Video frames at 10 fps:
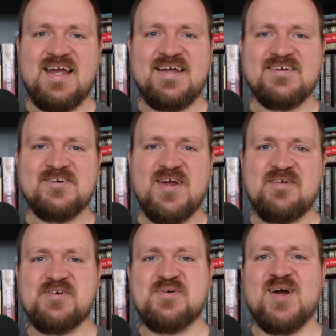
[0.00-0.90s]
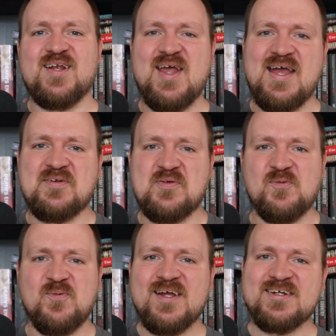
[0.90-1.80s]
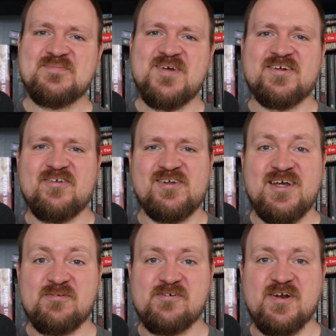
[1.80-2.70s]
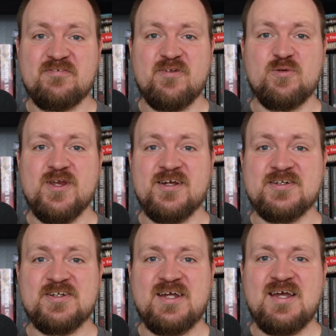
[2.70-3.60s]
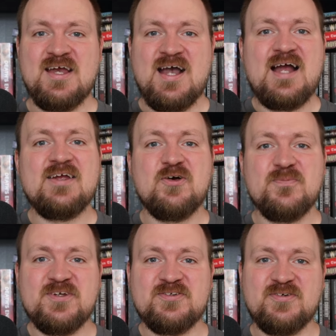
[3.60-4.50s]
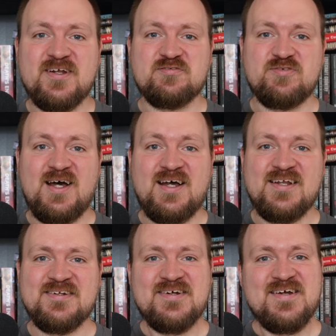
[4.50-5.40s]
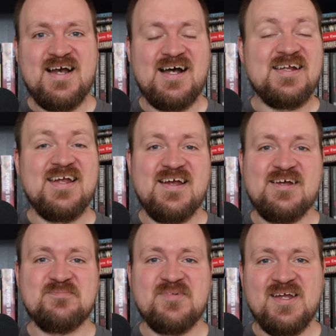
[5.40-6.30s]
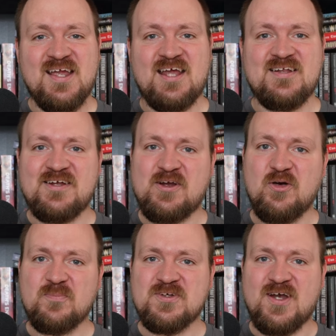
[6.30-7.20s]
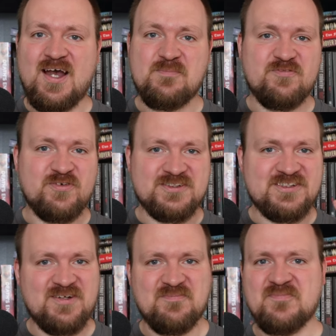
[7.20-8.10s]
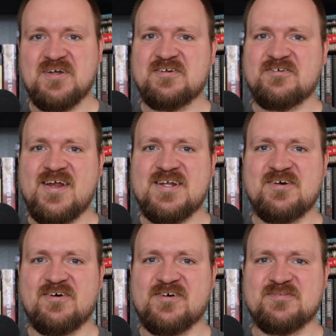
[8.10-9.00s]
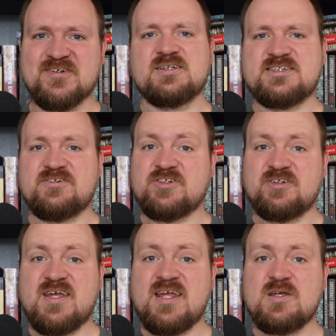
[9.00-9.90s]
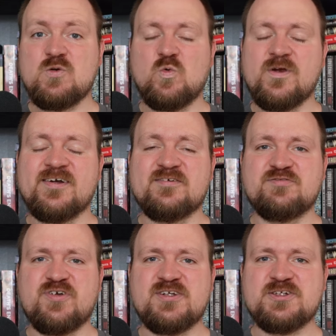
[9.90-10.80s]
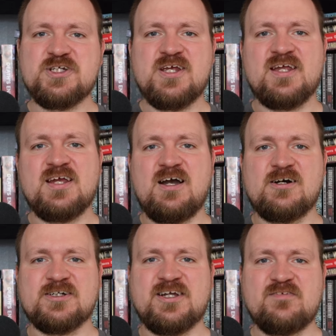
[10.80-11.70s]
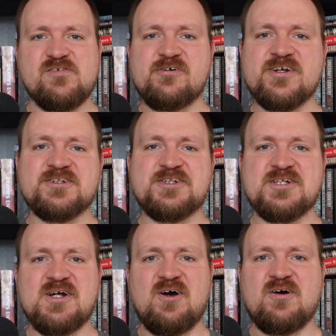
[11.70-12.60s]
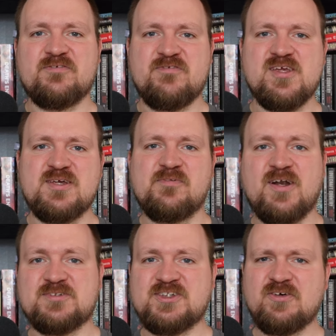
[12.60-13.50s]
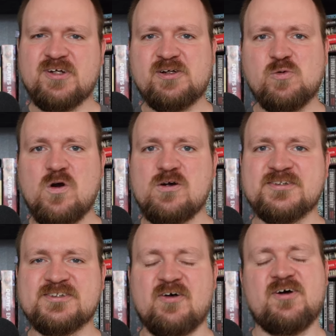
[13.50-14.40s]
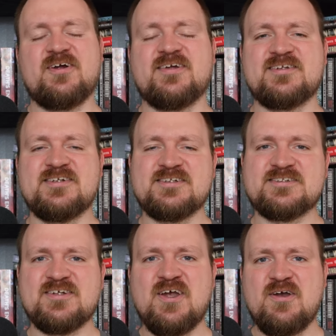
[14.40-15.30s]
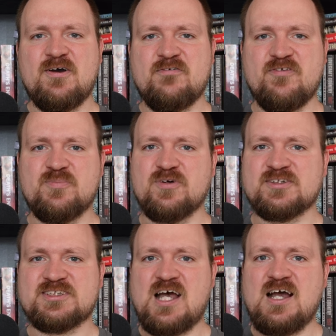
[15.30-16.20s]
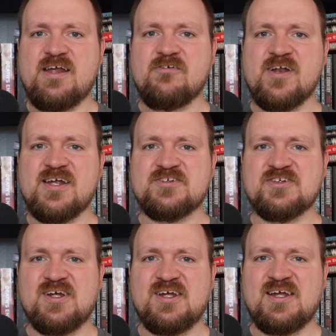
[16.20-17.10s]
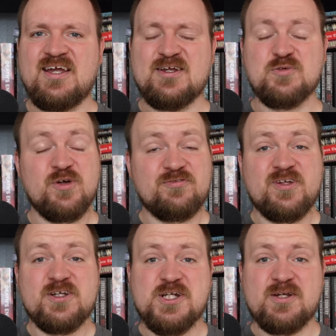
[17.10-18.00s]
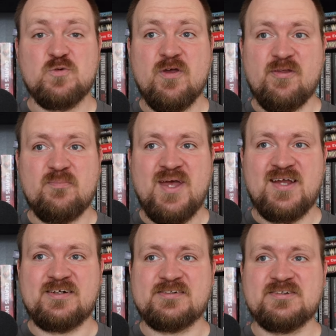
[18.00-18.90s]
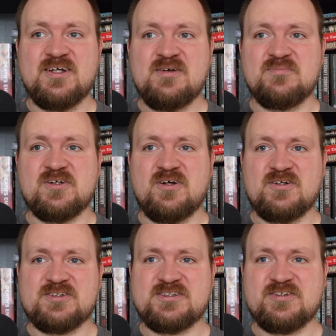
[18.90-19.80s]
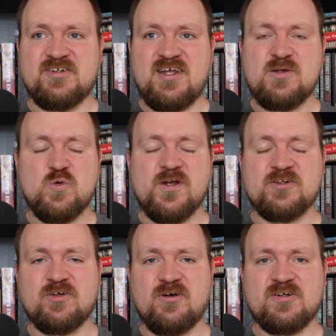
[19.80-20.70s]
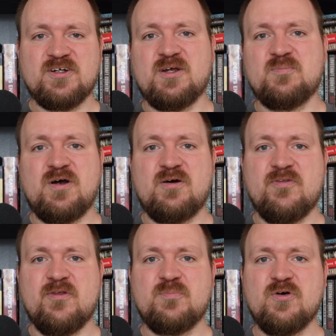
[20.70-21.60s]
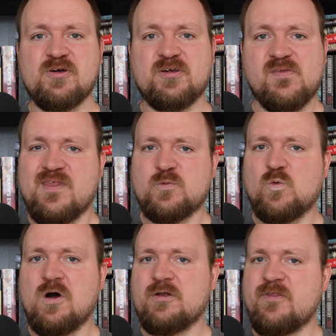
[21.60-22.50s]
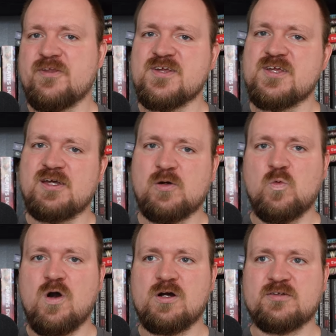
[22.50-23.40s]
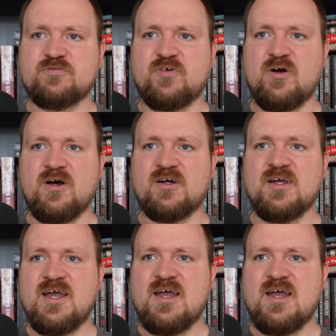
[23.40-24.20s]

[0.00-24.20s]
Hello everyone and welcome back to the Library of the Weird. I hope you're doing fine, I am, and I hope you're up for some great horror. So today we are finishing our coverage of the Bram Stoker Awards, or at least of the books I read, and we're finishing with a banger, because today we're talking about the book that won the award for